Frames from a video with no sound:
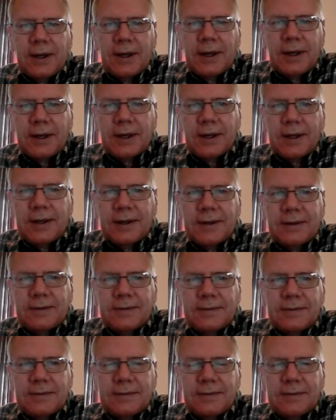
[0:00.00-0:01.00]

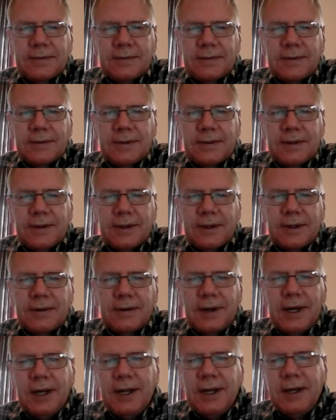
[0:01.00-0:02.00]
And
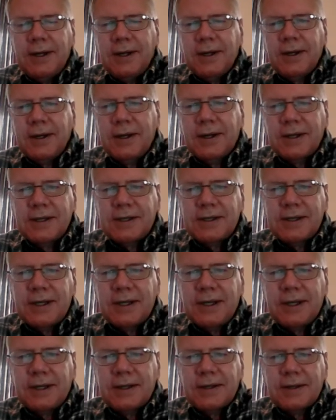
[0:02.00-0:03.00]
right here, you're going to see
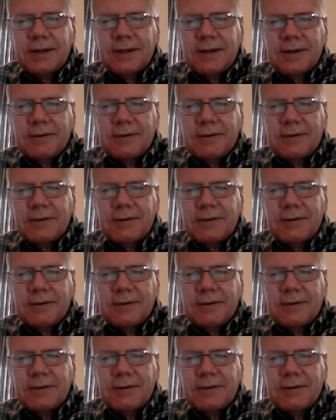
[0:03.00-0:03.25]
it,